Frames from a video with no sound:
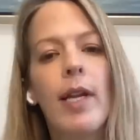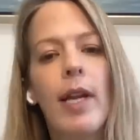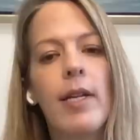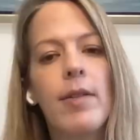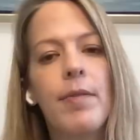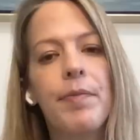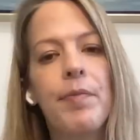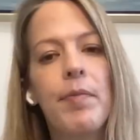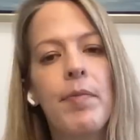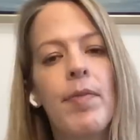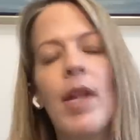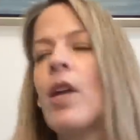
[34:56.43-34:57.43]
readings. Okay.
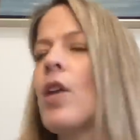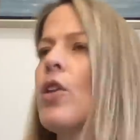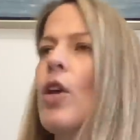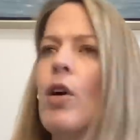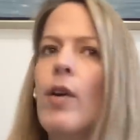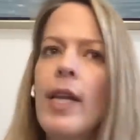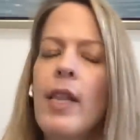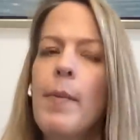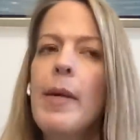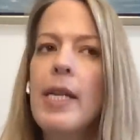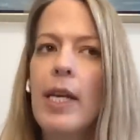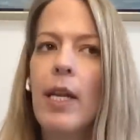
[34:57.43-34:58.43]
No, in the
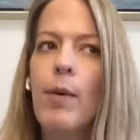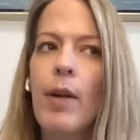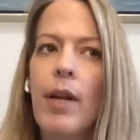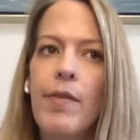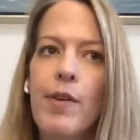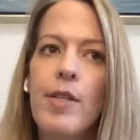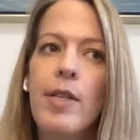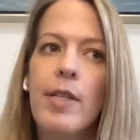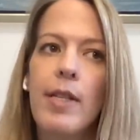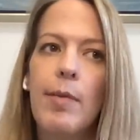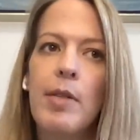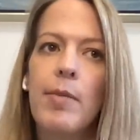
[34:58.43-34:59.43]
beginning, when I first
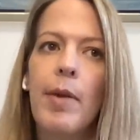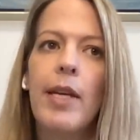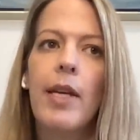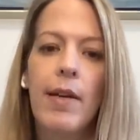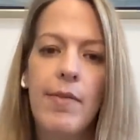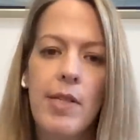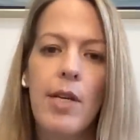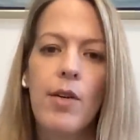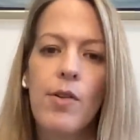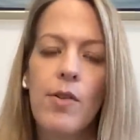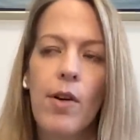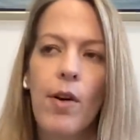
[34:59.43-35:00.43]
accepted my gifts
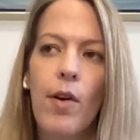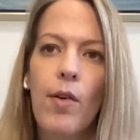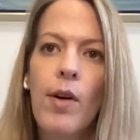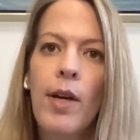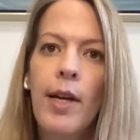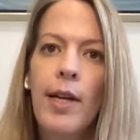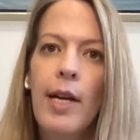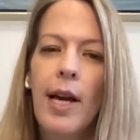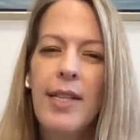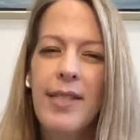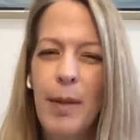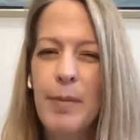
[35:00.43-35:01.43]
years ago,
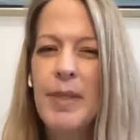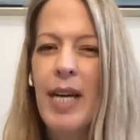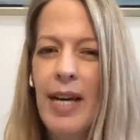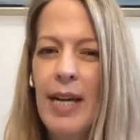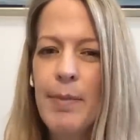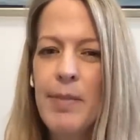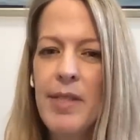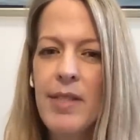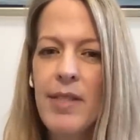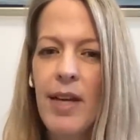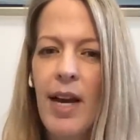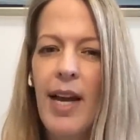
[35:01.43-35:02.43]

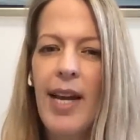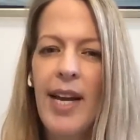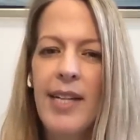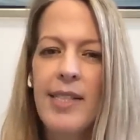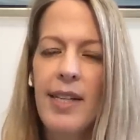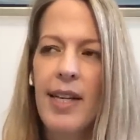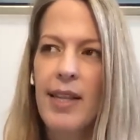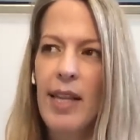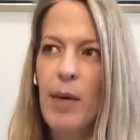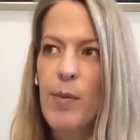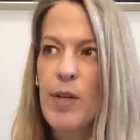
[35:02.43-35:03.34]
sometimes I had to like, they